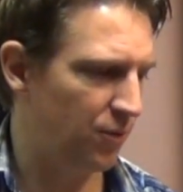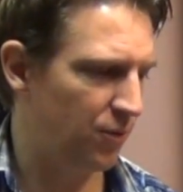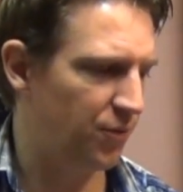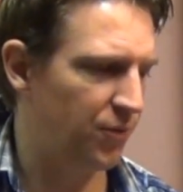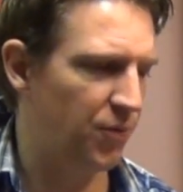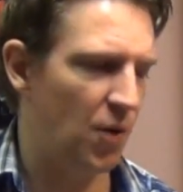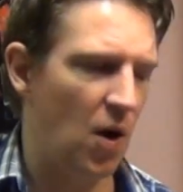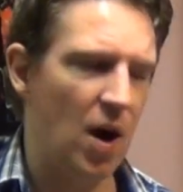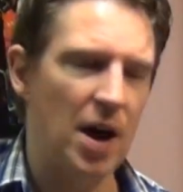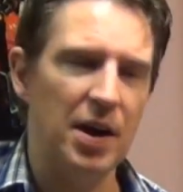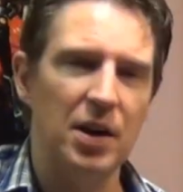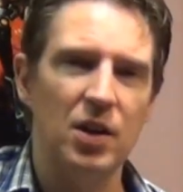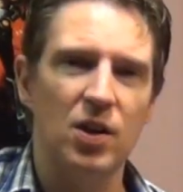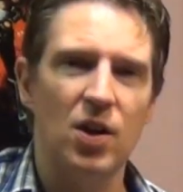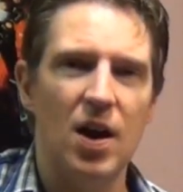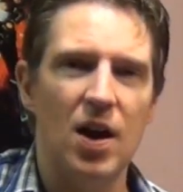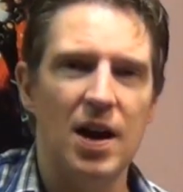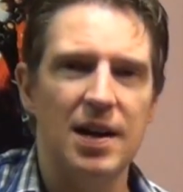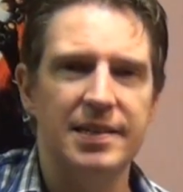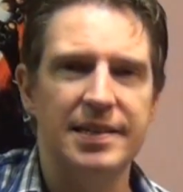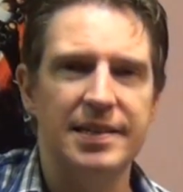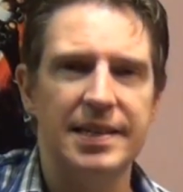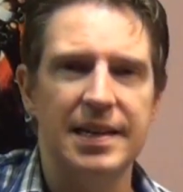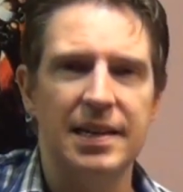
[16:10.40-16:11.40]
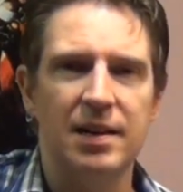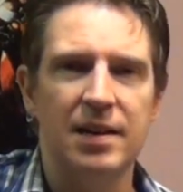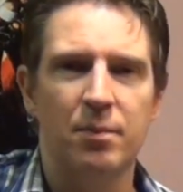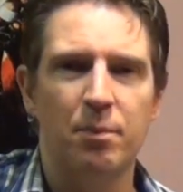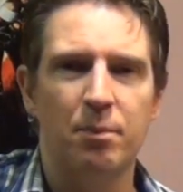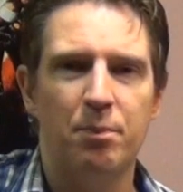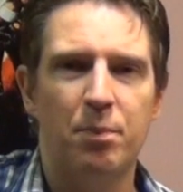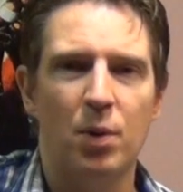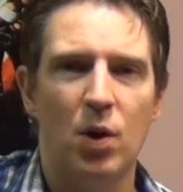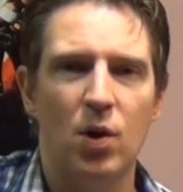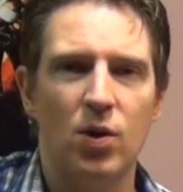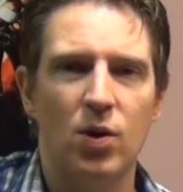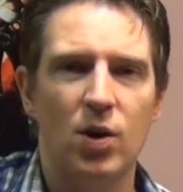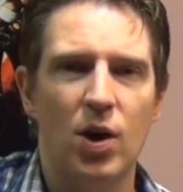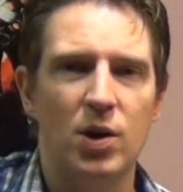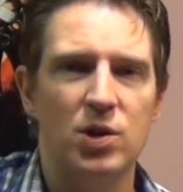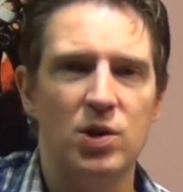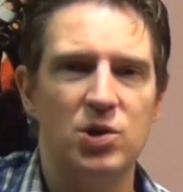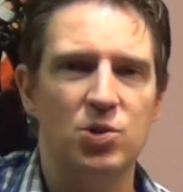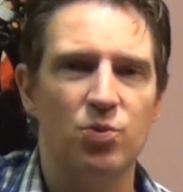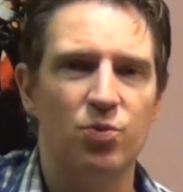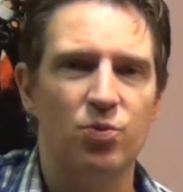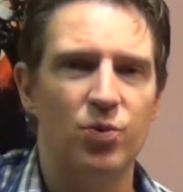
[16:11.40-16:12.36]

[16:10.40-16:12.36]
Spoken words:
Finalising Bongo's